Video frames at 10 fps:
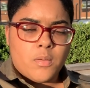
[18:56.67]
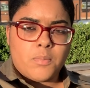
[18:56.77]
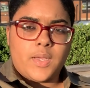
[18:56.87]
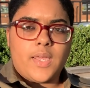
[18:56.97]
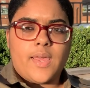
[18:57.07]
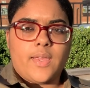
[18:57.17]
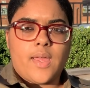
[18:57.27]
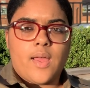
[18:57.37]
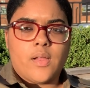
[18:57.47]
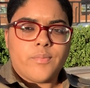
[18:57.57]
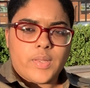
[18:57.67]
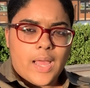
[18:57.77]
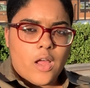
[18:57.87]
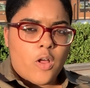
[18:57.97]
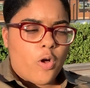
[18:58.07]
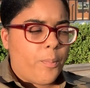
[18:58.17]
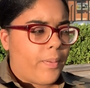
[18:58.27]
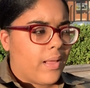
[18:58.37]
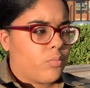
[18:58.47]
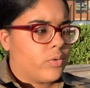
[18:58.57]
But yeah, y'all. I hope
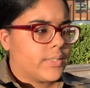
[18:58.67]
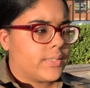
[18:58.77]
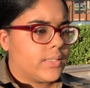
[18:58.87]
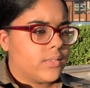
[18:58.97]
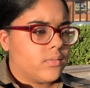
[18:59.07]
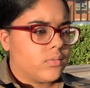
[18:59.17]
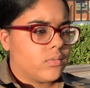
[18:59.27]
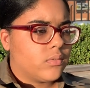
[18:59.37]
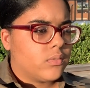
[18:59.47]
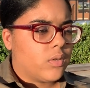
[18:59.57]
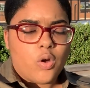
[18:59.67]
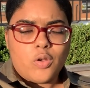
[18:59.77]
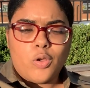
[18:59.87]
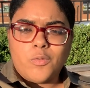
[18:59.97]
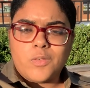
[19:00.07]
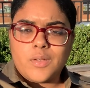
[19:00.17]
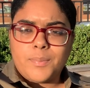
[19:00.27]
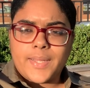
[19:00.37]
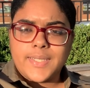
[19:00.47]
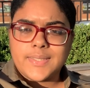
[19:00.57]
I wasn't all over the
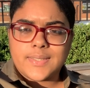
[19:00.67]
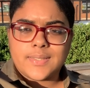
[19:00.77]
place